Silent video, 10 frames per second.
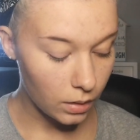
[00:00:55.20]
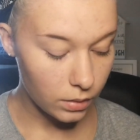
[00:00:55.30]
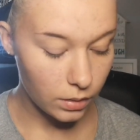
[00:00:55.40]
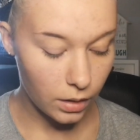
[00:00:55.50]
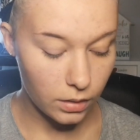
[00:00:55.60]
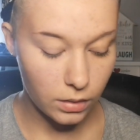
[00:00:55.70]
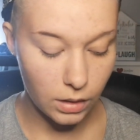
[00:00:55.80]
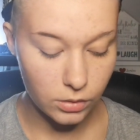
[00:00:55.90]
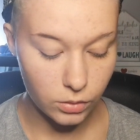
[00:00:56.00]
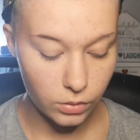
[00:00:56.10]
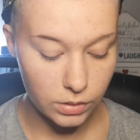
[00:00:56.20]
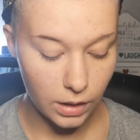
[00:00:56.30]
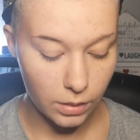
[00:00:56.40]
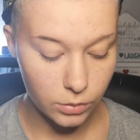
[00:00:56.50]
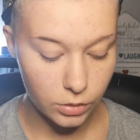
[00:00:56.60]
Now that that's all set,
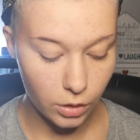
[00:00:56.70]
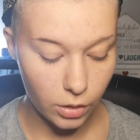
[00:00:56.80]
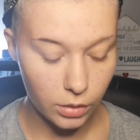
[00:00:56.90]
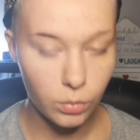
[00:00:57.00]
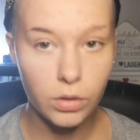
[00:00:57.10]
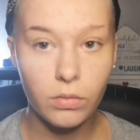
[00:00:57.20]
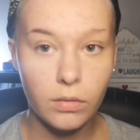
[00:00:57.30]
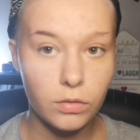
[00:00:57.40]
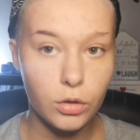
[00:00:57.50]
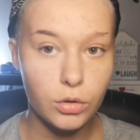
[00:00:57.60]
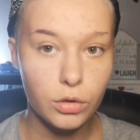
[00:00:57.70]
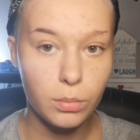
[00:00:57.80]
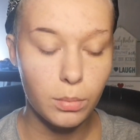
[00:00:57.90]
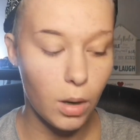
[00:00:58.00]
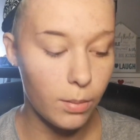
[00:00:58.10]
I'm just going in with the Revolution
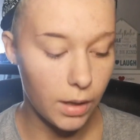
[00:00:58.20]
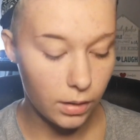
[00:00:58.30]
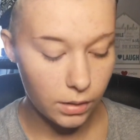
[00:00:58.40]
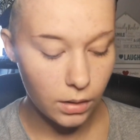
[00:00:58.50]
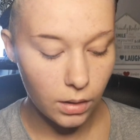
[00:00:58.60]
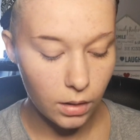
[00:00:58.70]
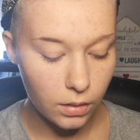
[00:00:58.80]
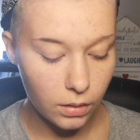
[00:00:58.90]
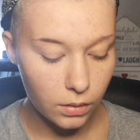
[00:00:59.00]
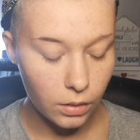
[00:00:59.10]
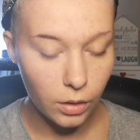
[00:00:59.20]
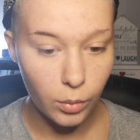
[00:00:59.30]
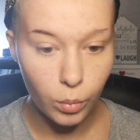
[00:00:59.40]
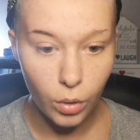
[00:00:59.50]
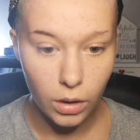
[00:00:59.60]
pomade.
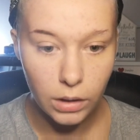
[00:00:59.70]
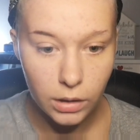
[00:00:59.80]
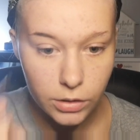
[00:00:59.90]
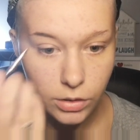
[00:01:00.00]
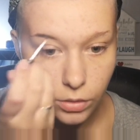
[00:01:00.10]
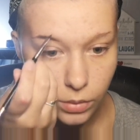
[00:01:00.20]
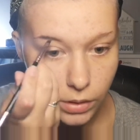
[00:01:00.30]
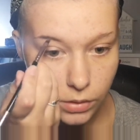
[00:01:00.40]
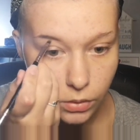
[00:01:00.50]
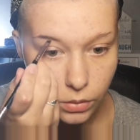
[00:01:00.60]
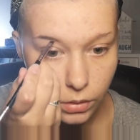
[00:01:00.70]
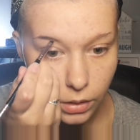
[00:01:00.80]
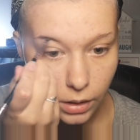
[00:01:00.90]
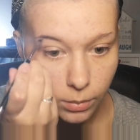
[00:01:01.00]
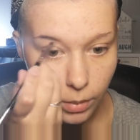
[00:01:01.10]
What I like to do is
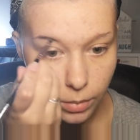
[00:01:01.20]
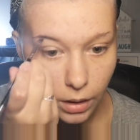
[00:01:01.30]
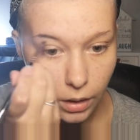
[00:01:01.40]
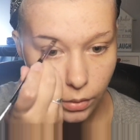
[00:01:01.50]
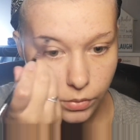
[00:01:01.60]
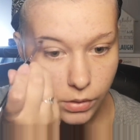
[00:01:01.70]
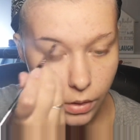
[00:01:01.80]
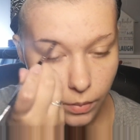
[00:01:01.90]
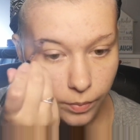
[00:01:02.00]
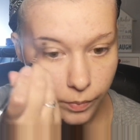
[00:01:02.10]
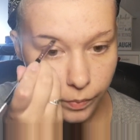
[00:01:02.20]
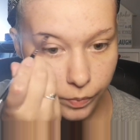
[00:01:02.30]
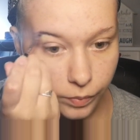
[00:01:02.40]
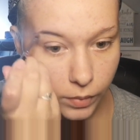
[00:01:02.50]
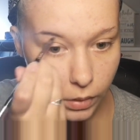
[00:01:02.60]
underline my brows
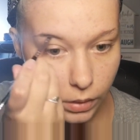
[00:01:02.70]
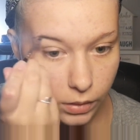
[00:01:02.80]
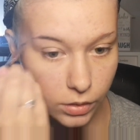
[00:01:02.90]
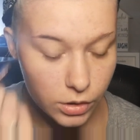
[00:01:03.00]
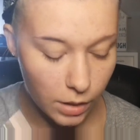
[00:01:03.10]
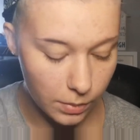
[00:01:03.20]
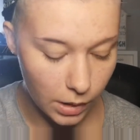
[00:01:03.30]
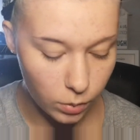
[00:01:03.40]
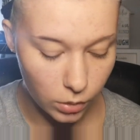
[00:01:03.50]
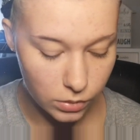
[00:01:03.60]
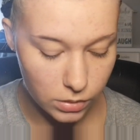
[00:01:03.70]
in the shape that I want